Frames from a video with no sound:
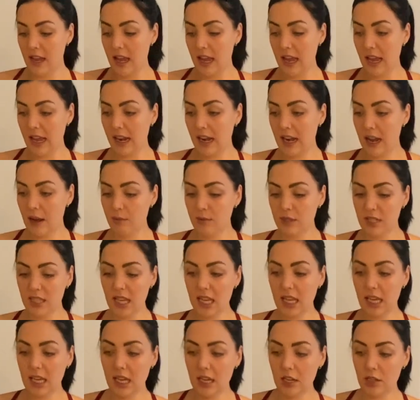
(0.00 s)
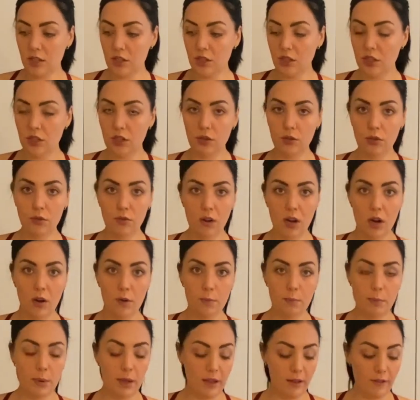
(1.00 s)
And I was thinking to do
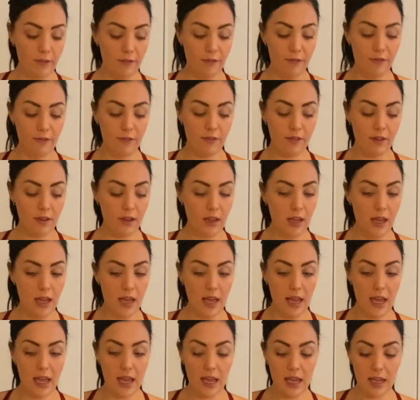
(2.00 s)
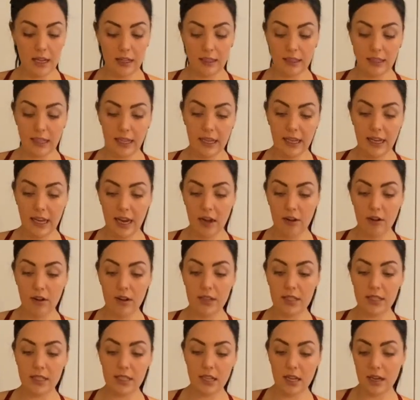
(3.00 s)
ground beef and like
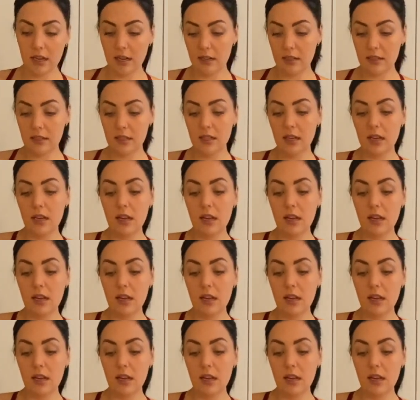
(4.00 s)
carrots, and